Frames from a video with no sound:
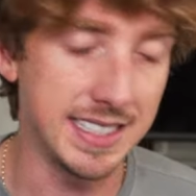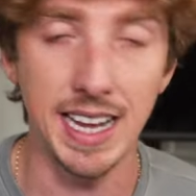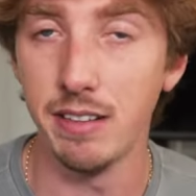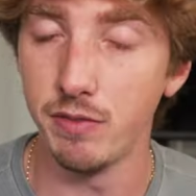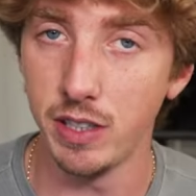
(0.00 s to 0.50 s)

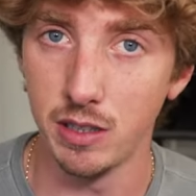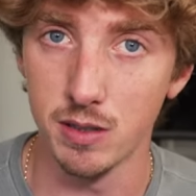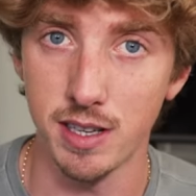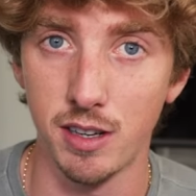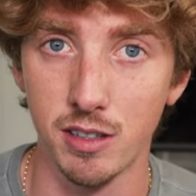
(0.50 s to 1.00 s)
10
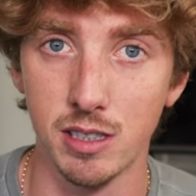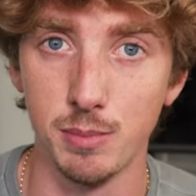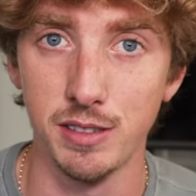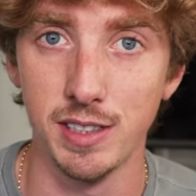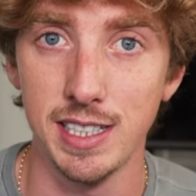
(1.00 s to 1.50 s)
videos that are gonna
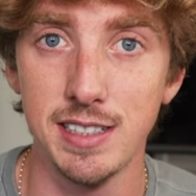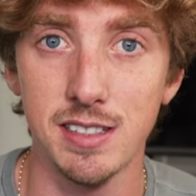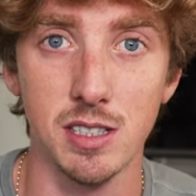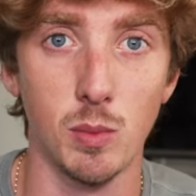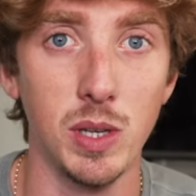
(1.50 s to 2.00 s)
be
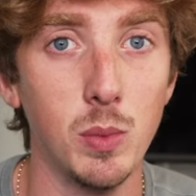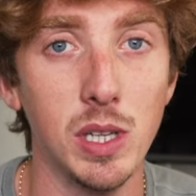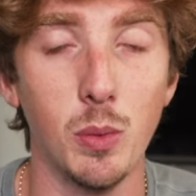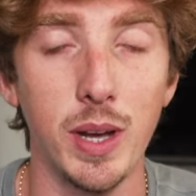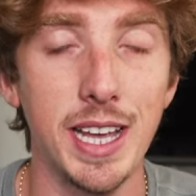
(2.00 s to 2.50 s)
released. So we
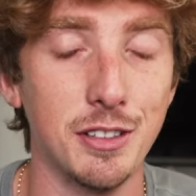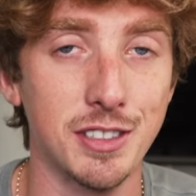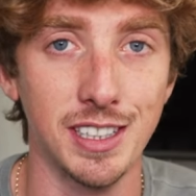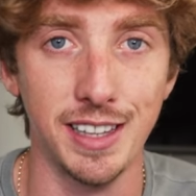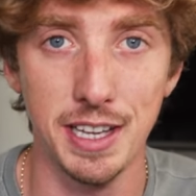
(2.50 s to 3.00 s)
will wait
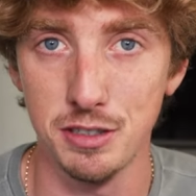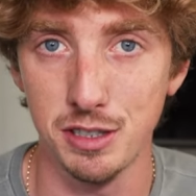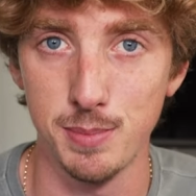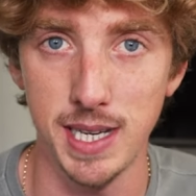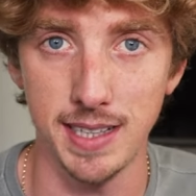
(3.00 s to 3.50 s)
until then,
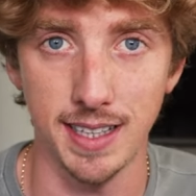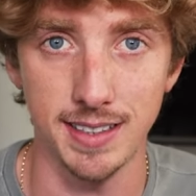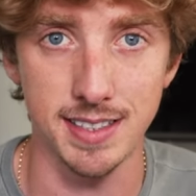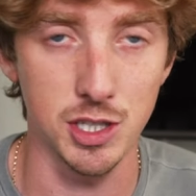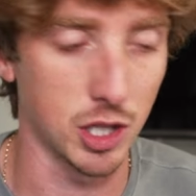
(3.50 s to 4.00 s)
until making that
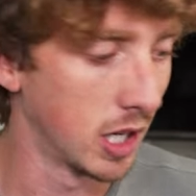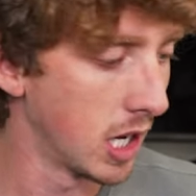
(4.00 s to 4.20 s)
decision.